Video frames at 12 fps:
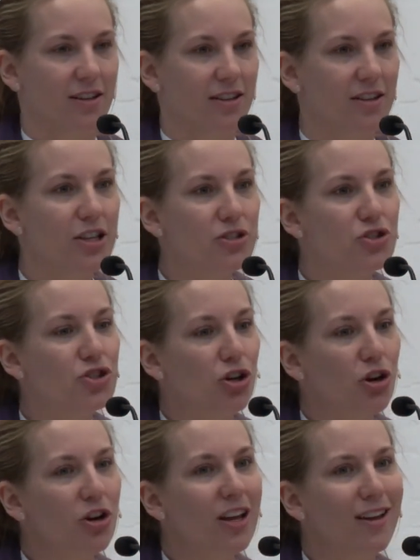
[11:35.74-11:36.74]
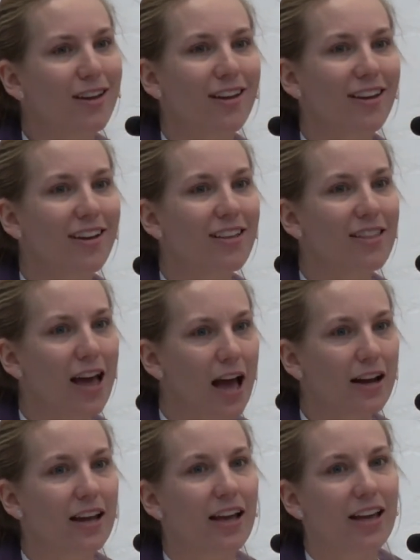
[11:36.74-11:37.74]
This journey that
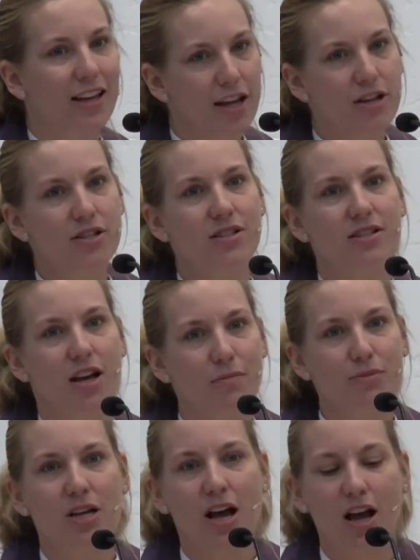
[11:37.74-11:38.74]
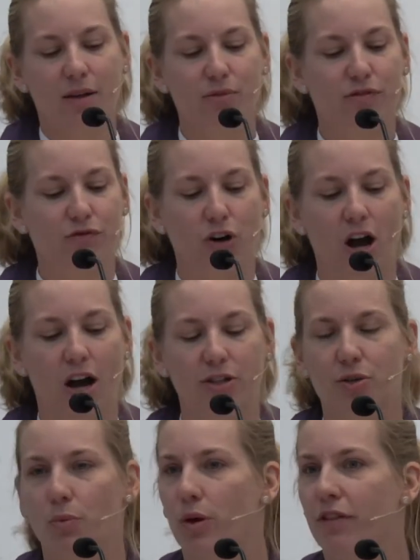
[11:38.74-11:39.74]
is sometimes
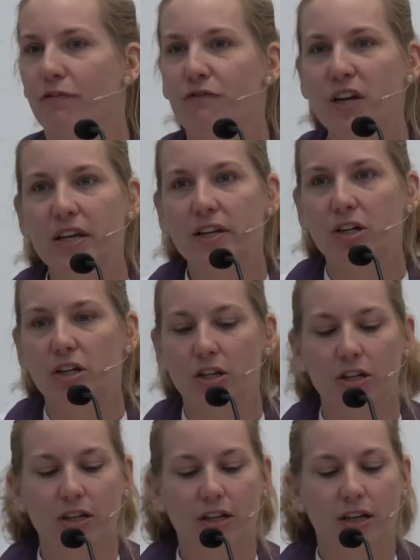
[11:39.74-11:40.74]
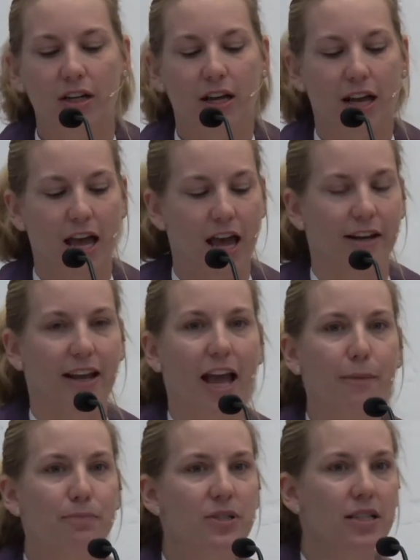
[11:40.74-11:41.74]
fraught with fear and
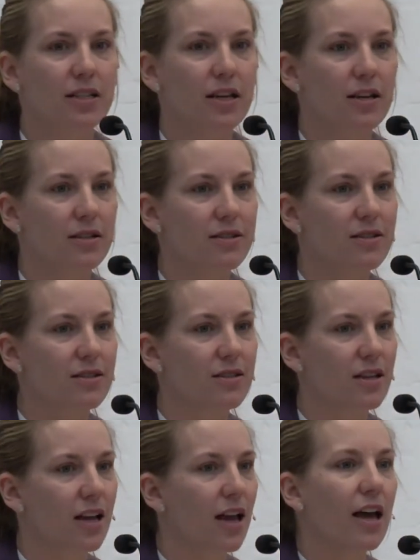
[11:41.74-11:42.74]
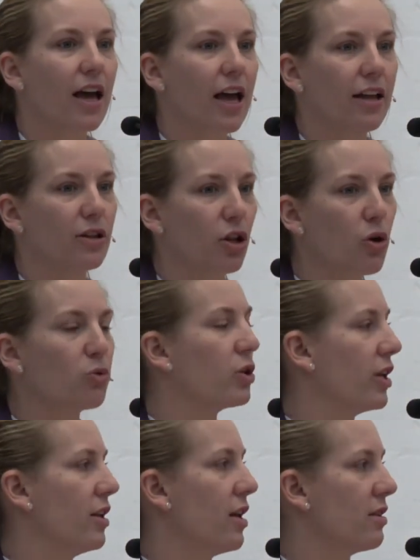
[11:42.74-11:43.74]
emptiness and
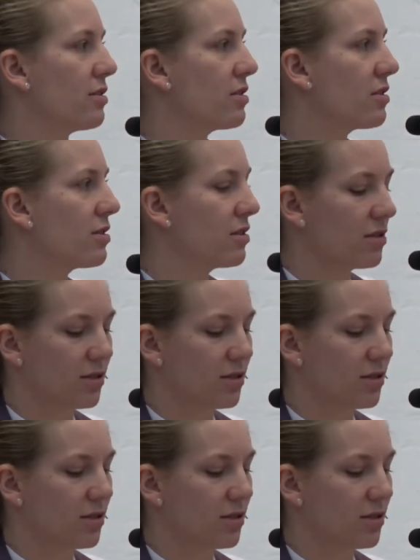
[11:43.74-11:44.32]
loneliness.